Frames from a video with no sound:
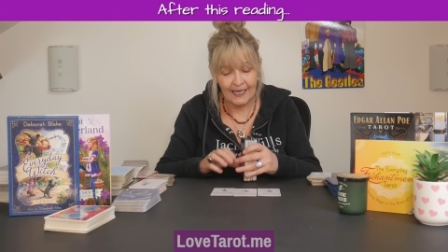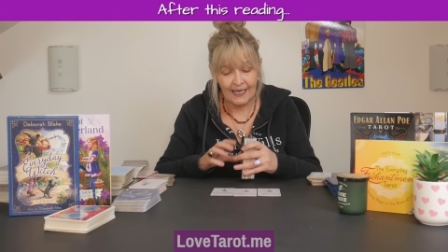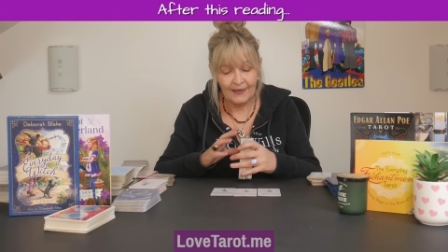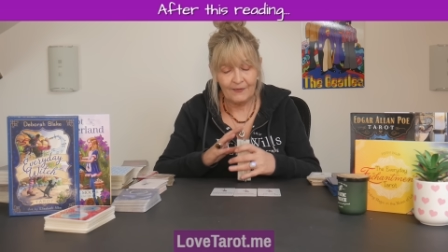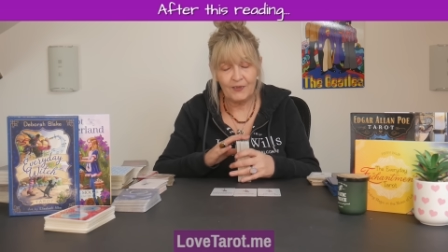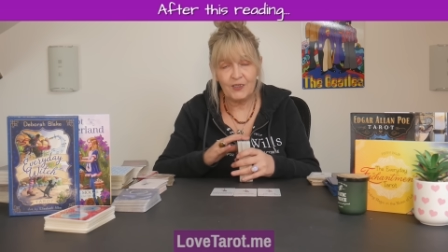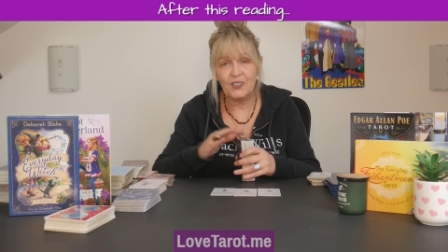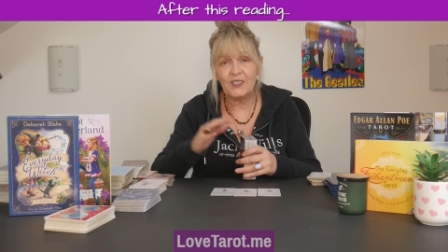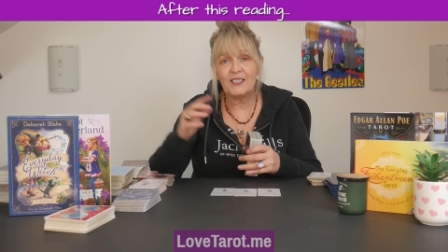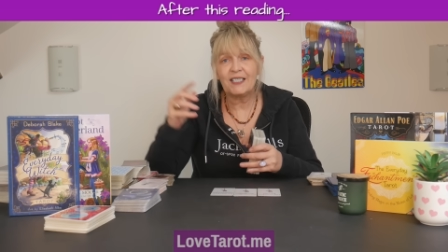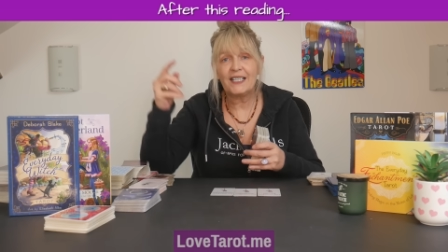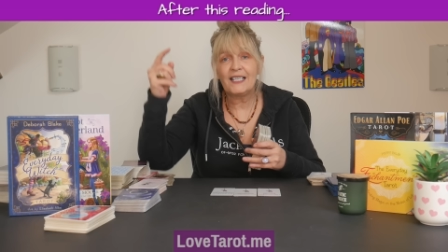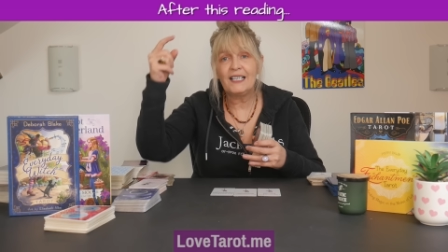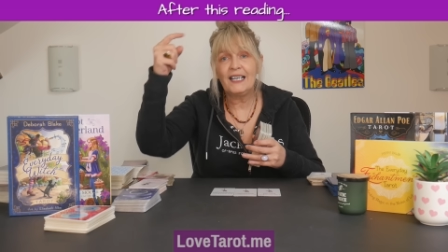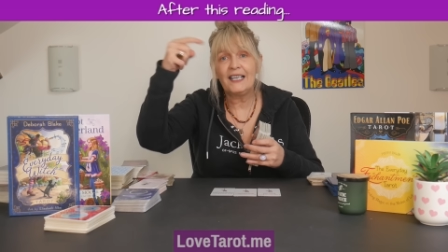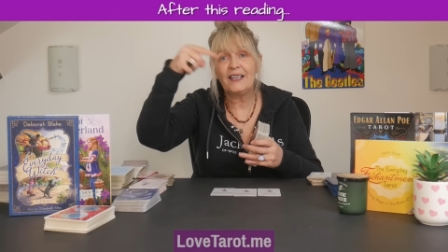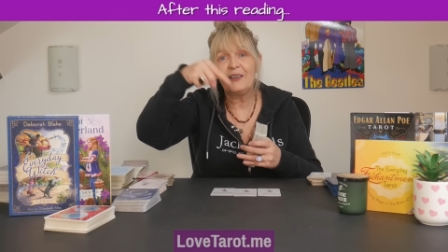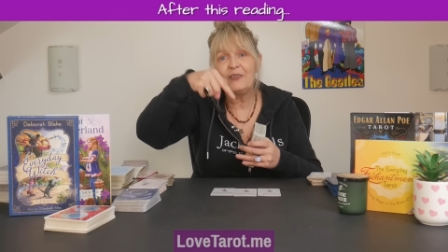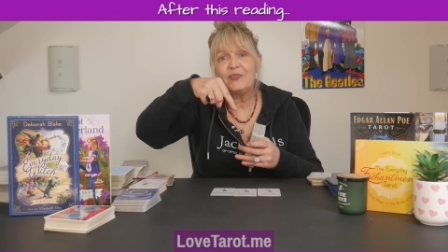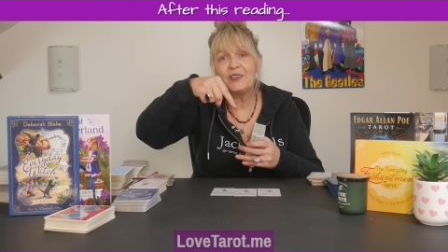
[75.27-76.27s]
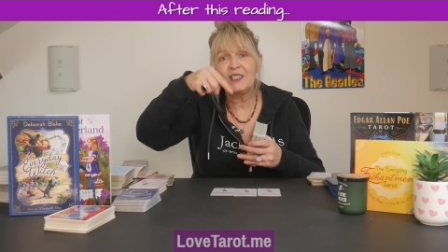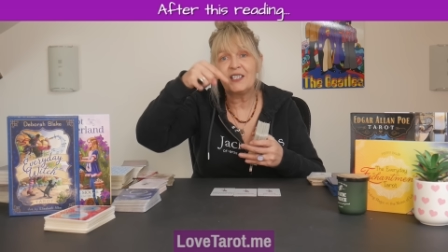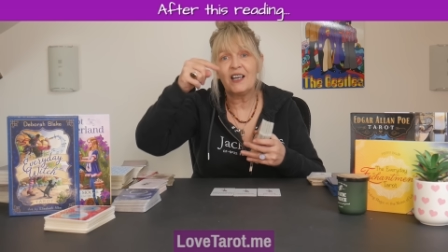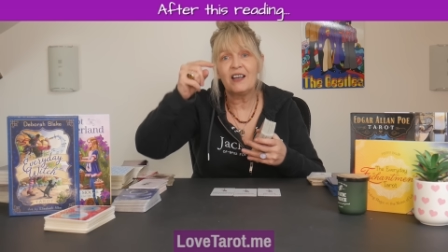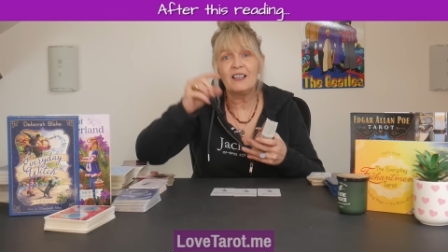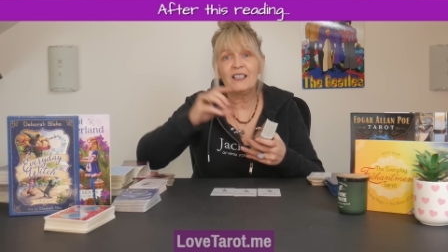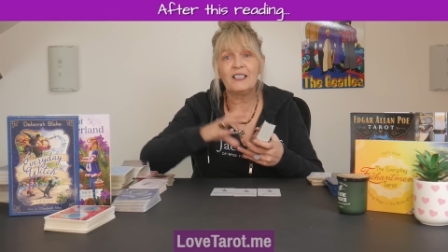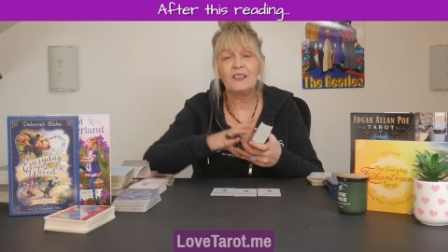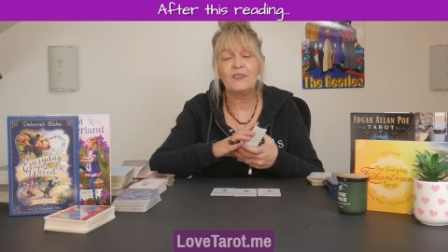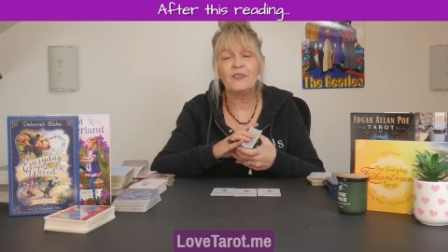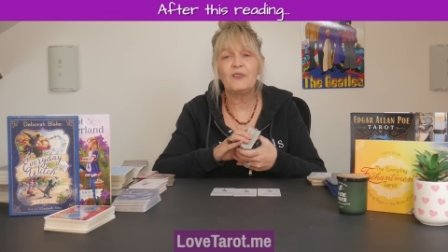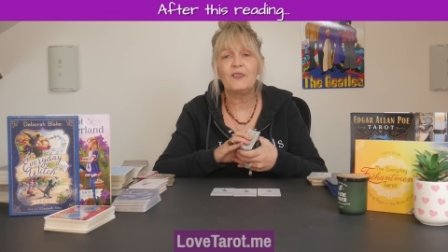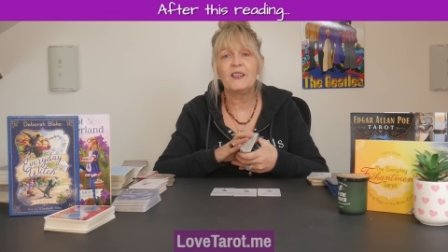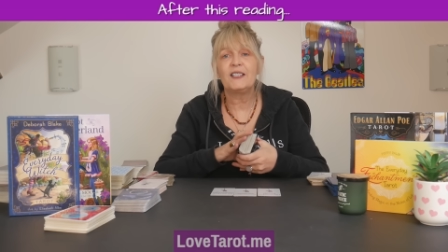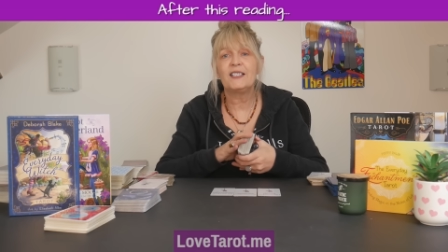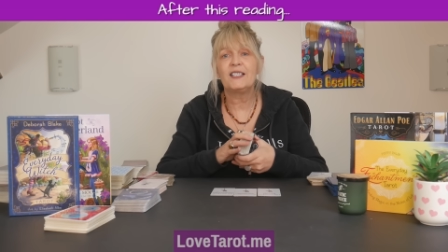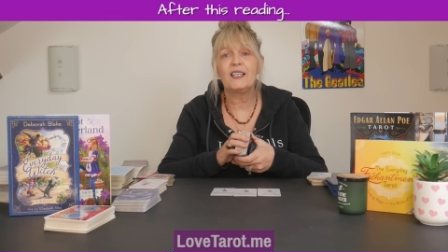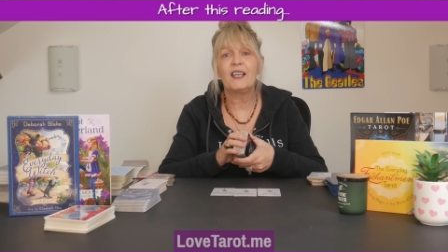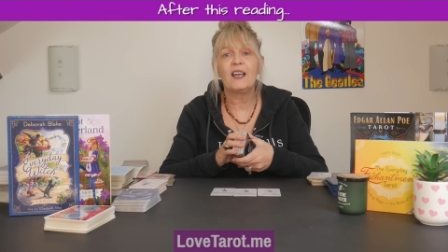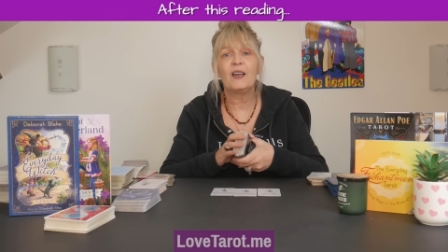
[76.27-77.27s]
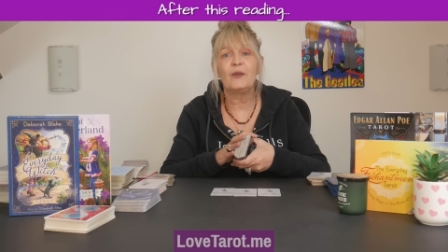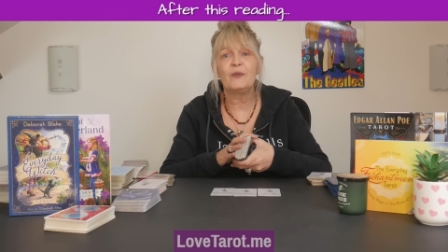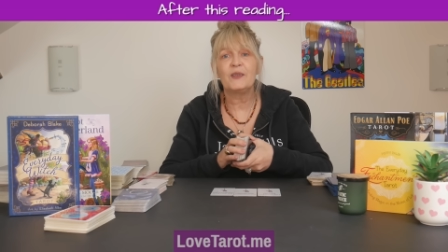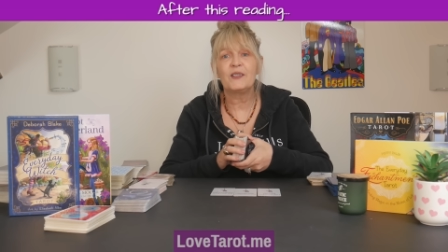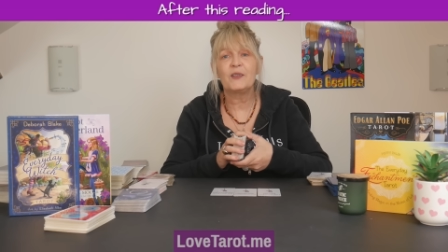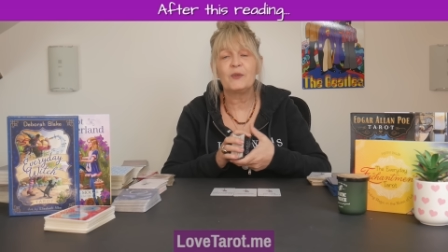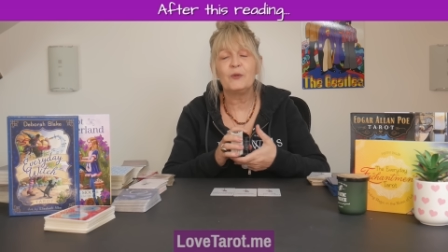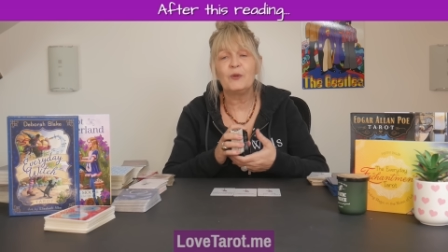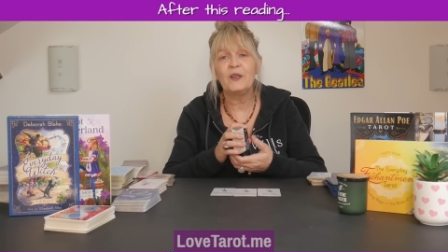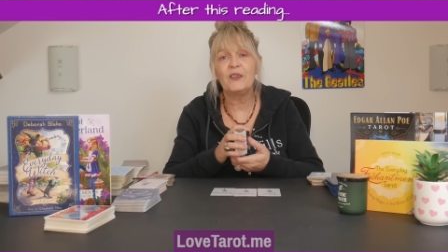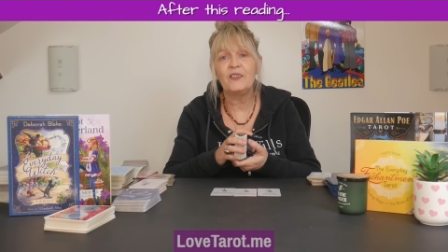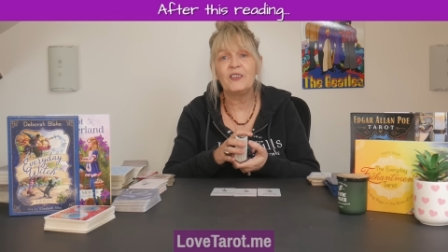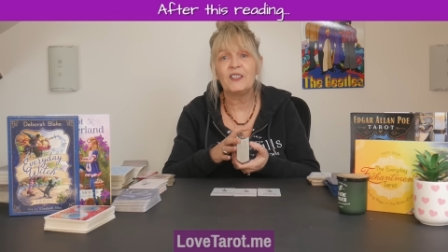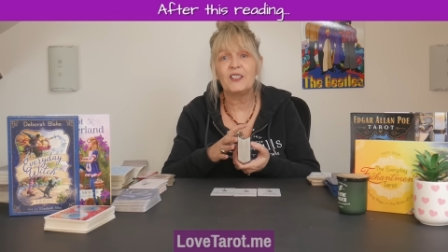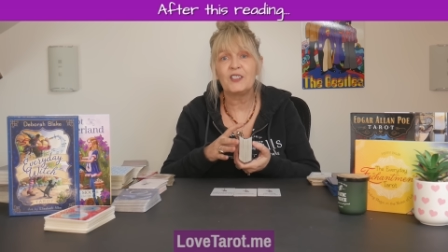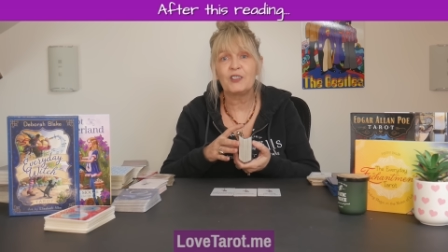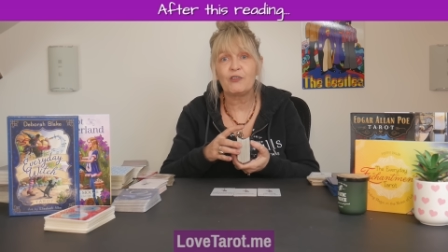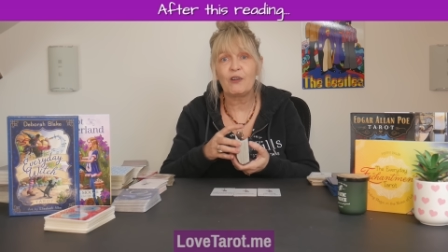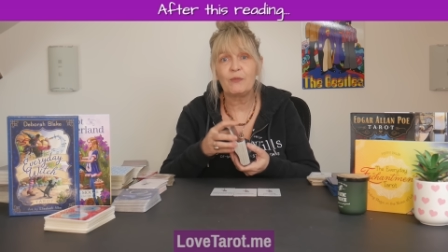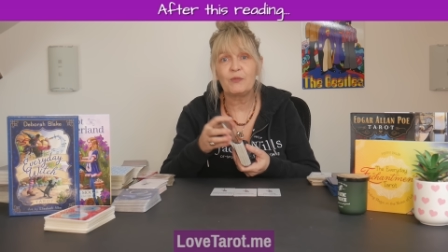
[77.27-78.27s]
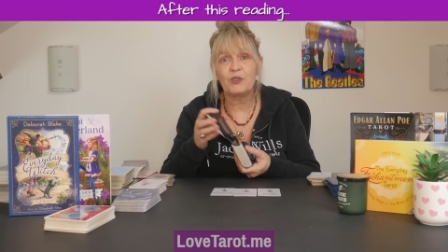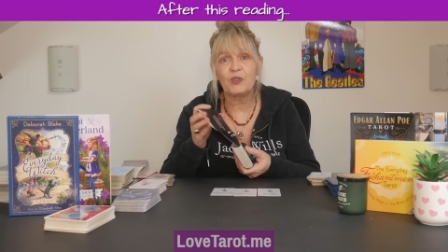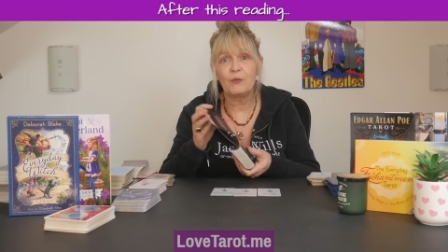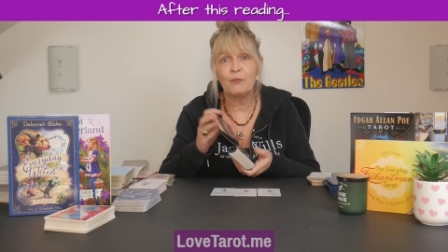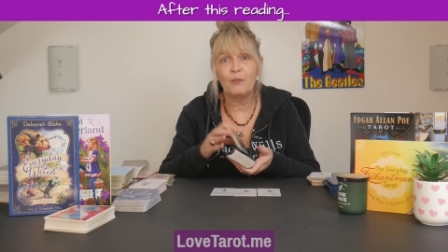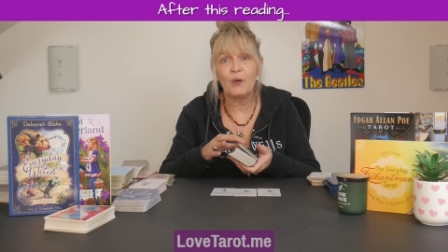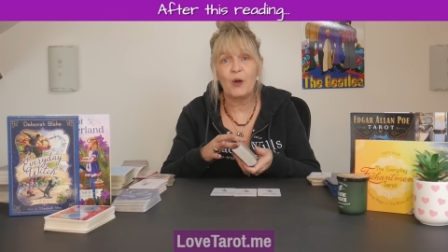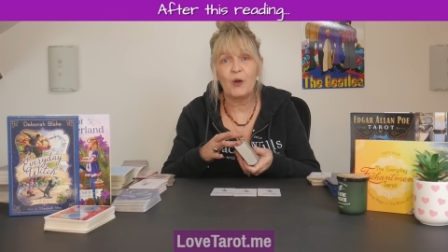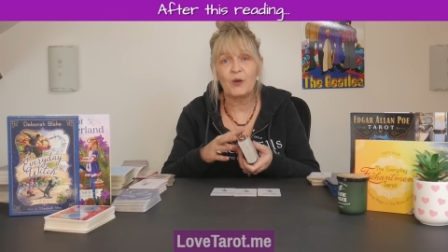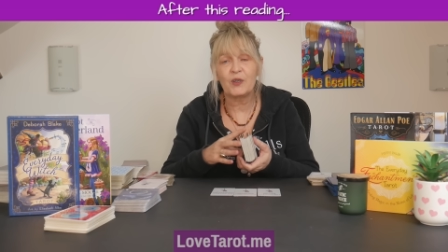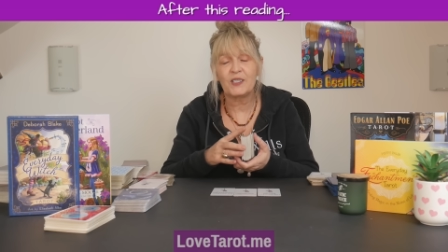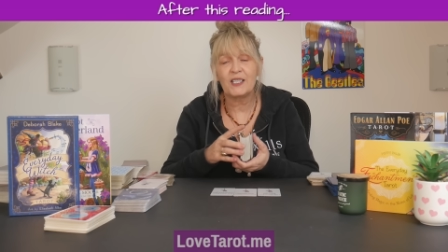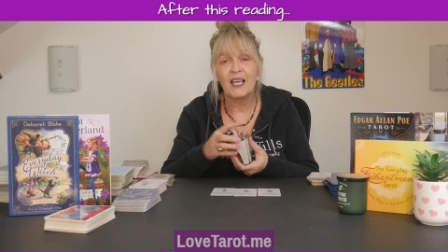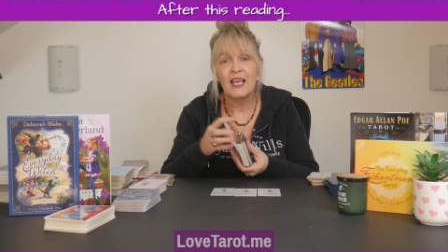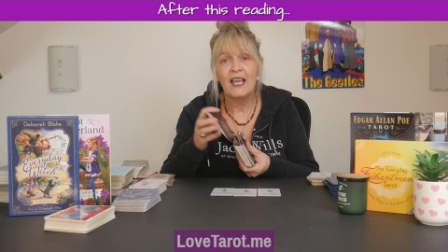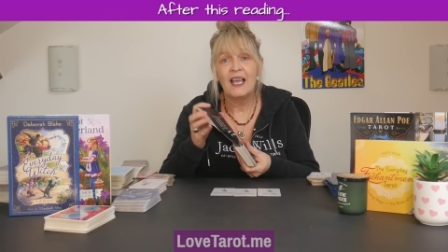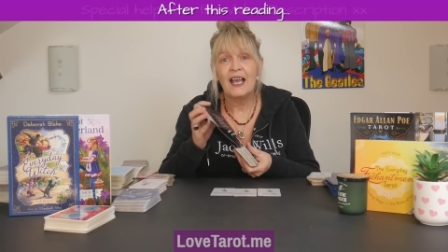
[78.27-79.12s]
if you just click on the title of the video, it's all in the description box,